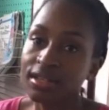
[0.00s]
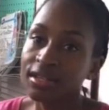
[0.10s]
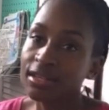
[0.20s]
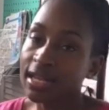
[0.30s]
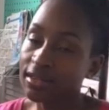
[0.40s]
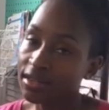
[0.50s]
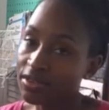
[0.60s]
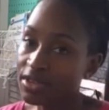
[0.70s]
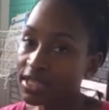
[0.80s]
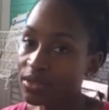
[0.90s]
Another
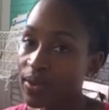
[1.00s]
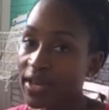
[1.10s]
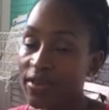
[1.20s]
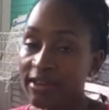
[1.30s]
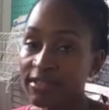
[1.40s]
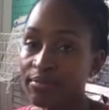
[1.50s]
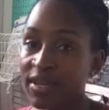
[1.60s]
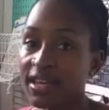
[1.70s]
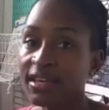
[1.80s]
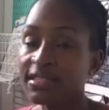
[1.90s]
reason why you have to
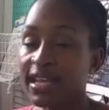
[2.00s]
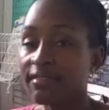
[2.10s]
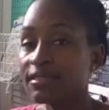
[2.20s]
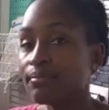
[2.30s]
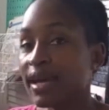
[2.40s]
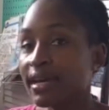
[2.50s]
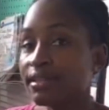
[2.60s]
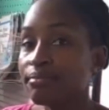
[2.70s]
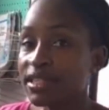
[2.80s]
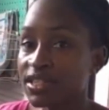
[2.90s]
pay, because I have to buy the
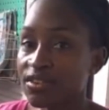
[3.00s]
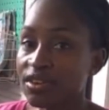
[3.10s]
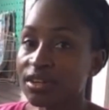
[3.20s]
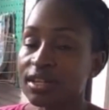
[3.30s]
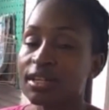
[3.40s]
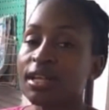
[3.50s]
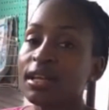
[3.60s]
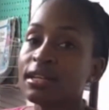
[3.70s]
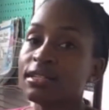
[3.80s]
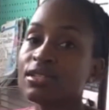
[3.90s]
material
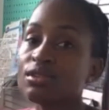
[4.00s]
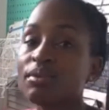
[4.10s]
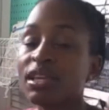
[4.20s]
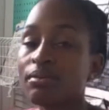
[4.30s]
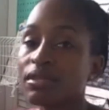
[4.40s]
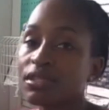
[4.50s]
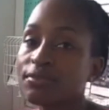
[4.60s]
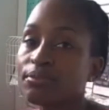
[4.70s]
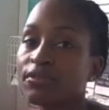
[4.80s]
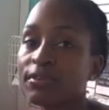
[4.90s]
to be able to
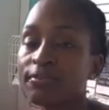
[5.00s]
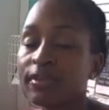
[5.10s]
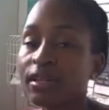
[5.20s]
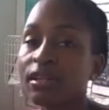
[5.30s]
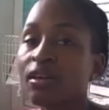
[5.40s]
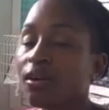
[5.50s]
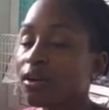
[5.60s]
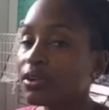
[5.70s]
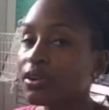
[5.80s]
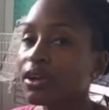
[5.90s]
fulfill the
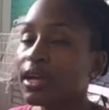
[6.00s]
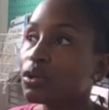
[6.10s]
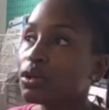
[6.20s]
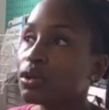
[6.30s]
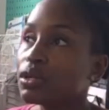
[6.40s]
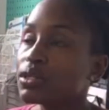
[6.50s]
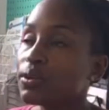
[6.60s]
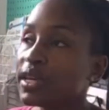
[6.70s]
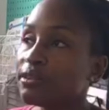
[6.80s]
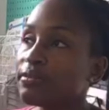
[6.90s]
order. So
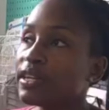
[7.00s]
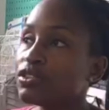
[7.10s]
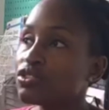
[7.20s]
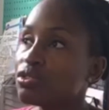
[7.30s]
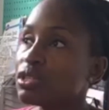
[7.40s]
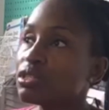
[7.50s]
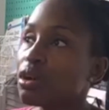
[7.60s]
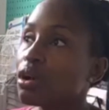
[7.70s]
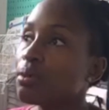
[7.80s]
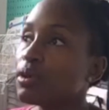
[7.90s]
inventory,
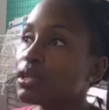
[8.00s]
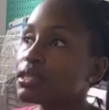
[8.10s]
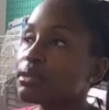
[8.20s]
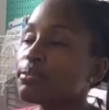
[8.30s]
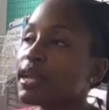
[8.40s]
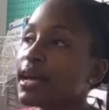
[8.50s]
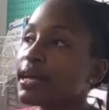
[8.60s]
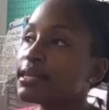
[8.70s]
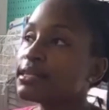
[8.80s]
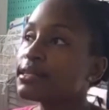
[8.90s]
stock up on supplies.